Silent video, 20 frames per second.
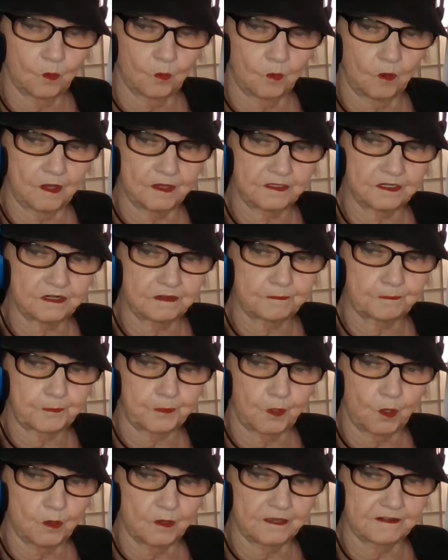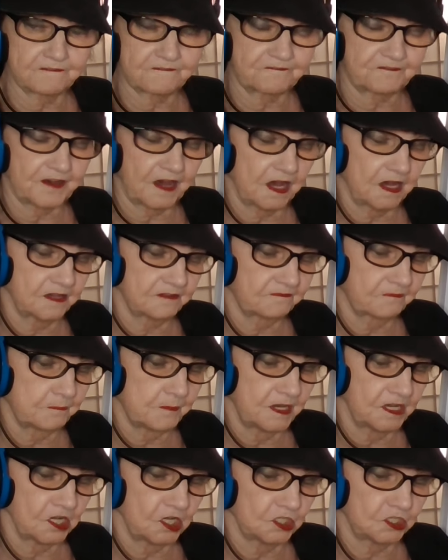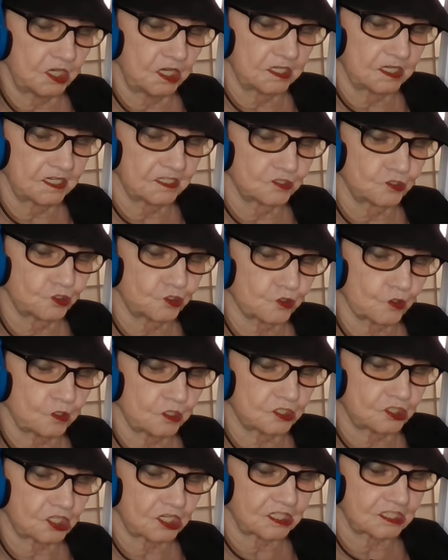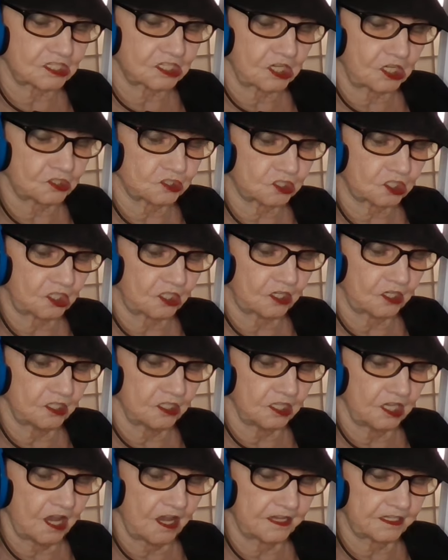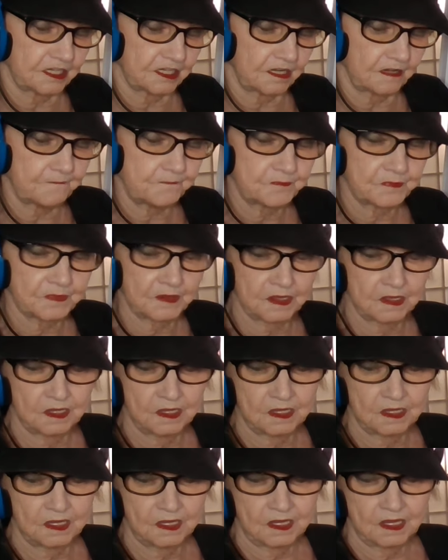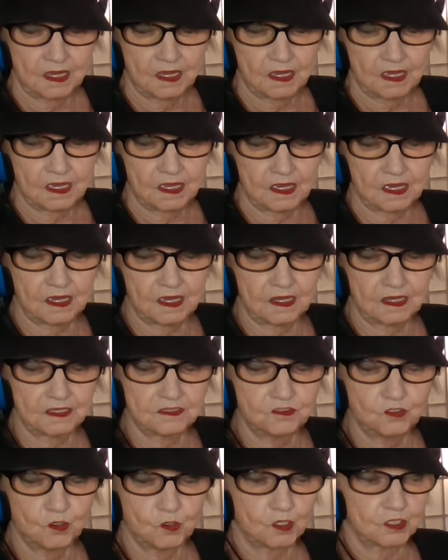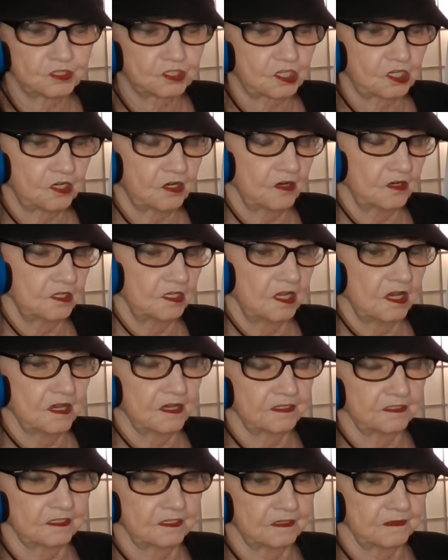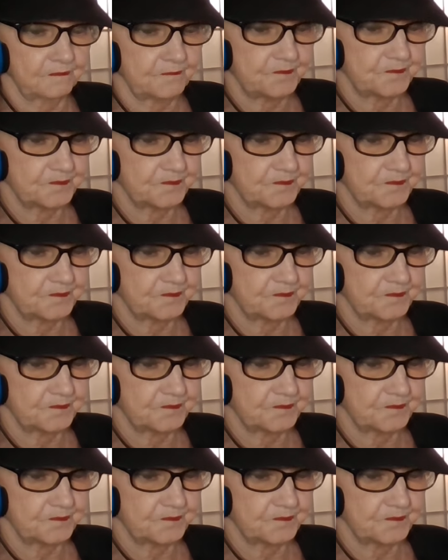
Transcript: one 1.5 million in Georgia, South Carolina, and North Carolina.